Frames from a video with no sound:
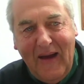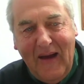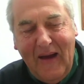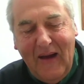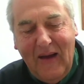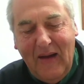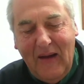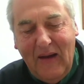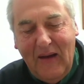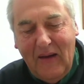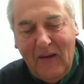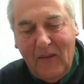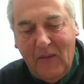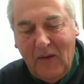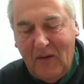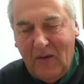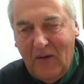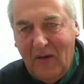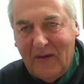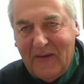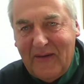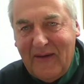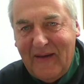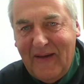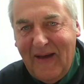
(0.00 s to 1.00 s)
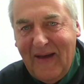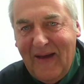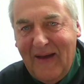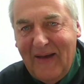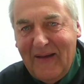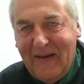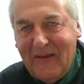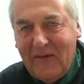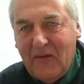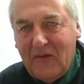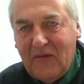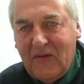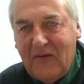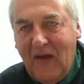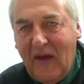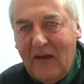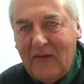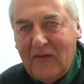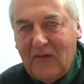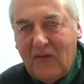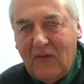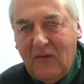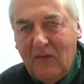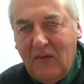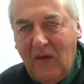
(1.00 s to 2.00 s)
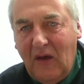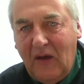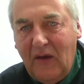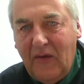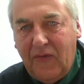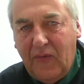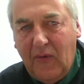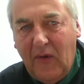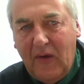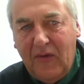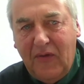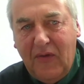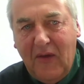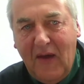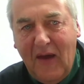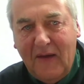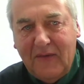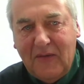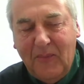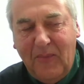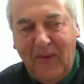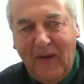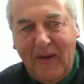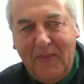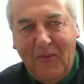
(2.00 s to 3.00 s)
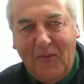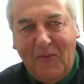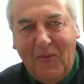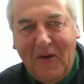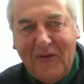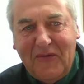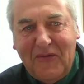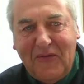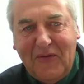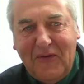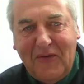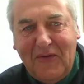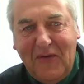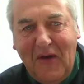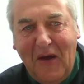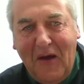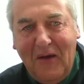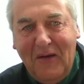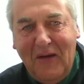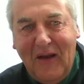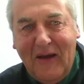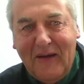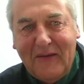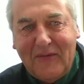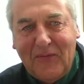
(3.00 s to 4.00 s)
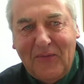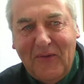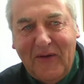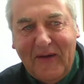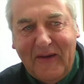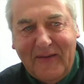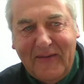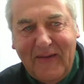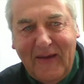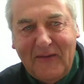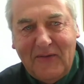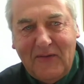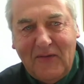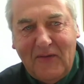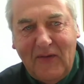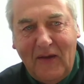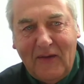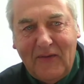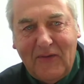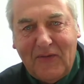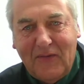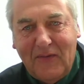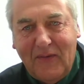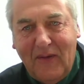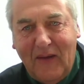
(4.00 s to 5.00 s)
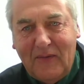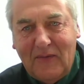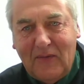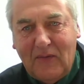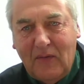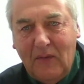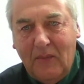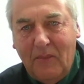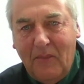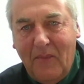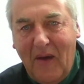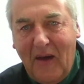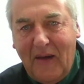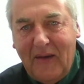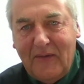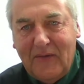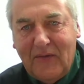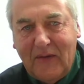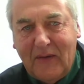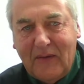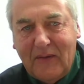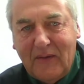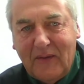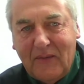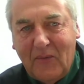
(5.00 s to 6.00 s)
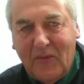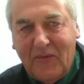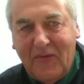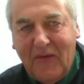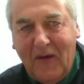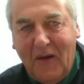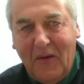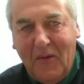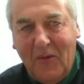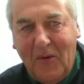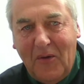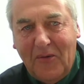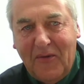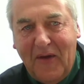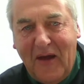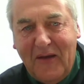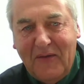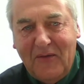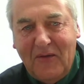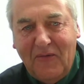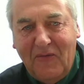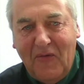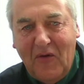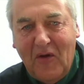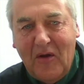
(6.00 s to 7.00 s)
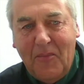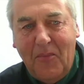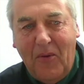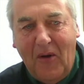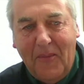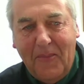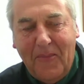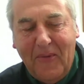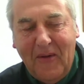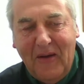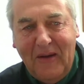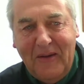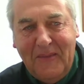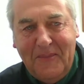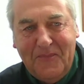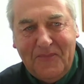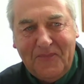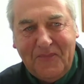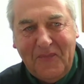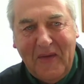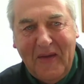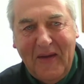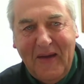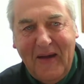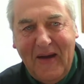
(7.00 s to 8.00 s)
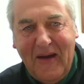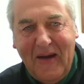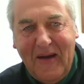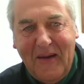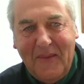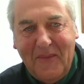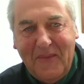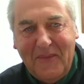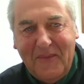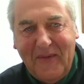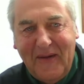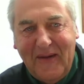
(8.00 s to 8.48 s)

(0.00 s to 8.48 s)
uh, look, uh, stats: nearly 3,000 people watched the show last week. That's that's that's amazing. So well done. You're very popular um,